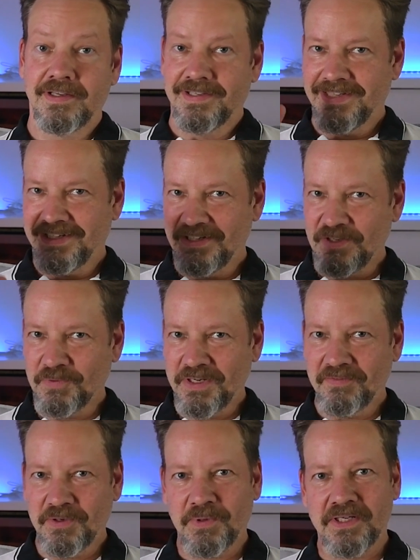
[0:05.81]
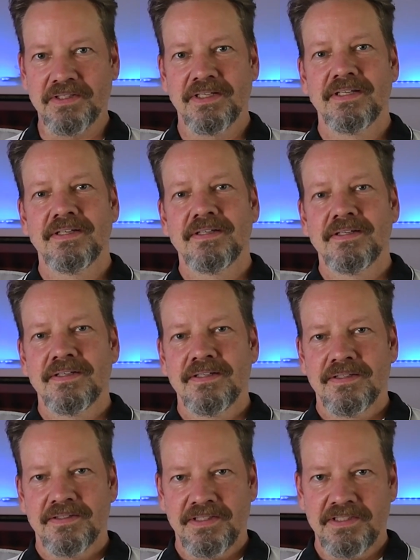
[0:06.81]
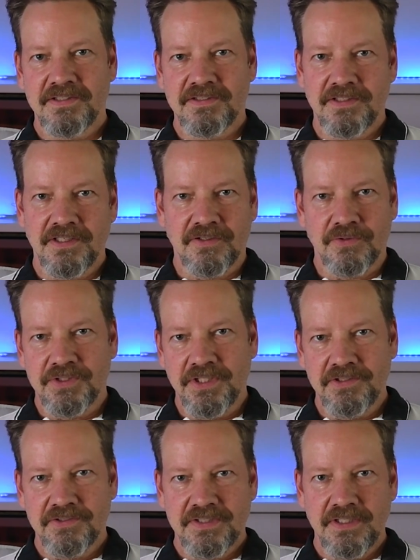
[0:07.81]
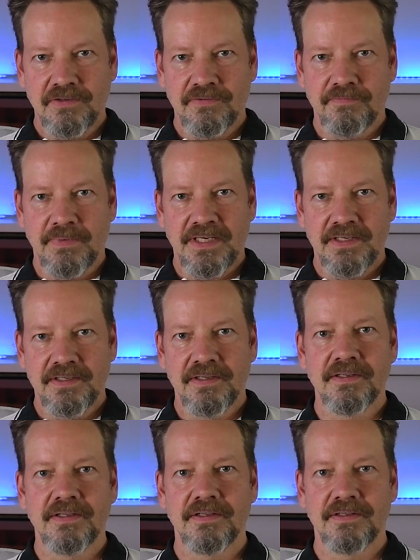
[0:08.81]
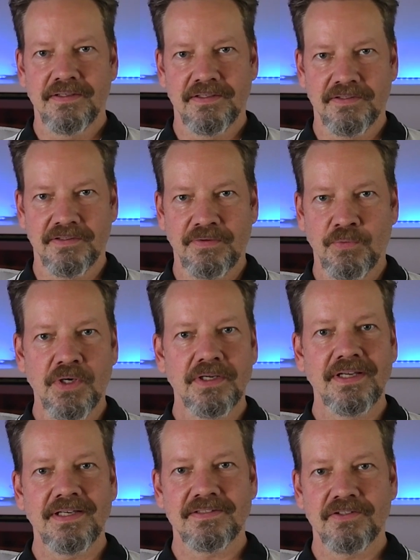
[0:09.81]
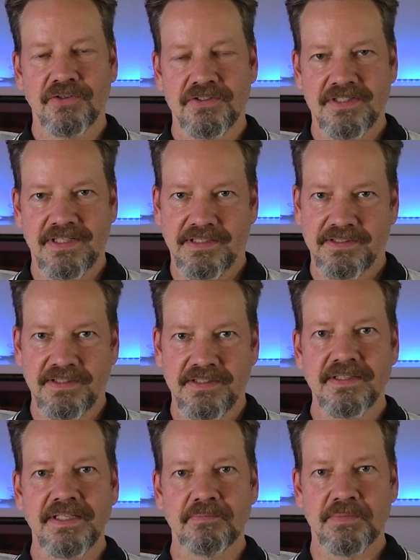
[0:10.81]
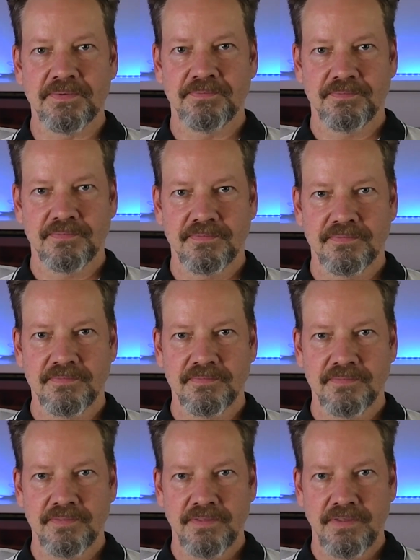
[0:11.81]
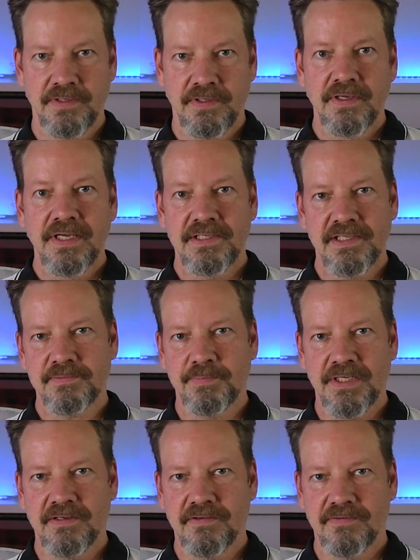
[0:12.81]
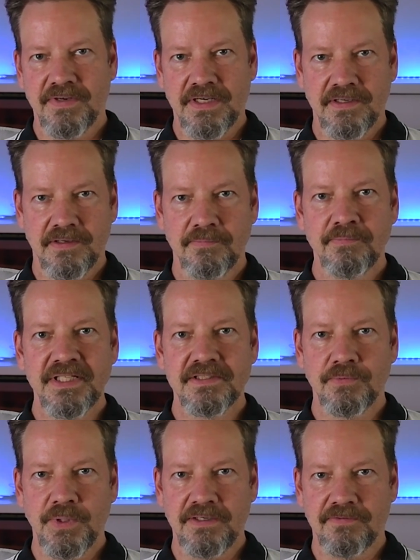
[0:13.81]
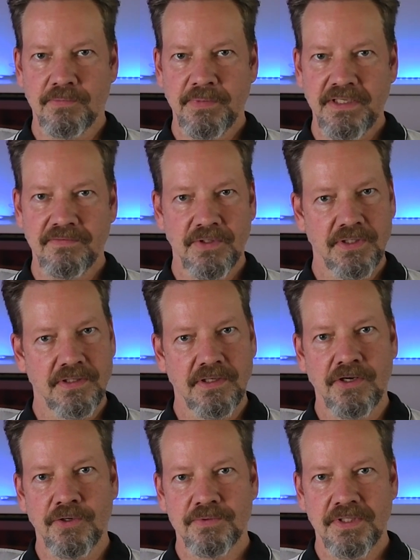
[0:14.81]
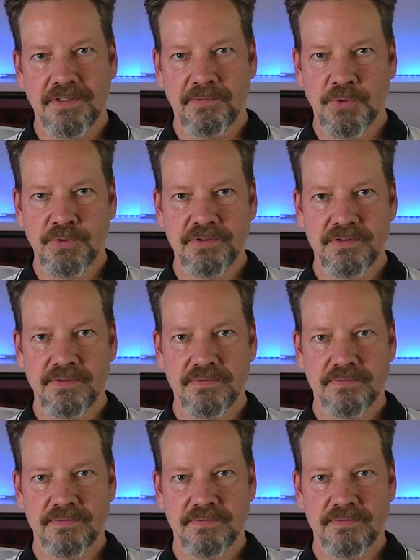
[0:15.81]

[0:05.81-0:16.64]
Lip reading: Yeah, hello everyone. This is the continuity of my working as a consulting theme. It has been a very busy week for me with closing the books.